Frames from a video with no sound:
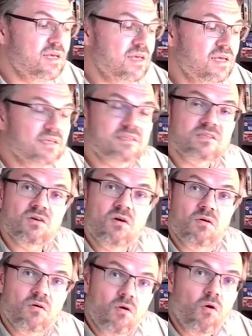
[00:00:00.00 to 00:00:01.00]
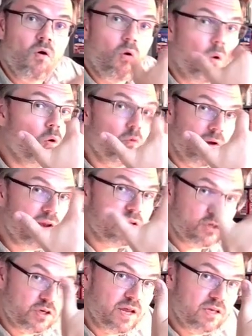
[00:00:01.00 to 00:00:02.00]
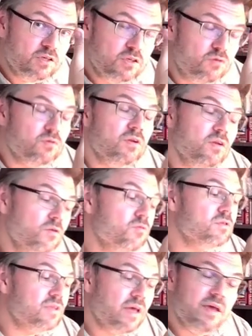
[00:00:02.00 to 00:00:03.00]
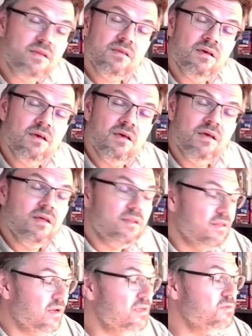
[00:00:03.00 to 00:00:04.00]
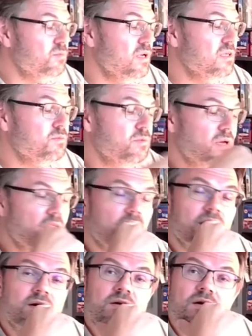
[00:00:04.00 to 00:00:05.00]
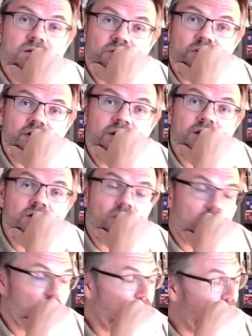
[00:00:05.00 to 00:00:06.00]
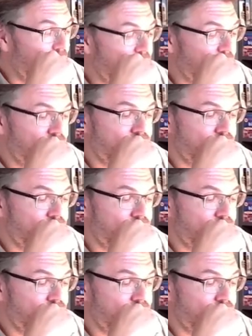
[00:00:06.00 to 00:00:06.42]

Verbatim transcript: is already changed to the new state, then it means we are turning clockwise.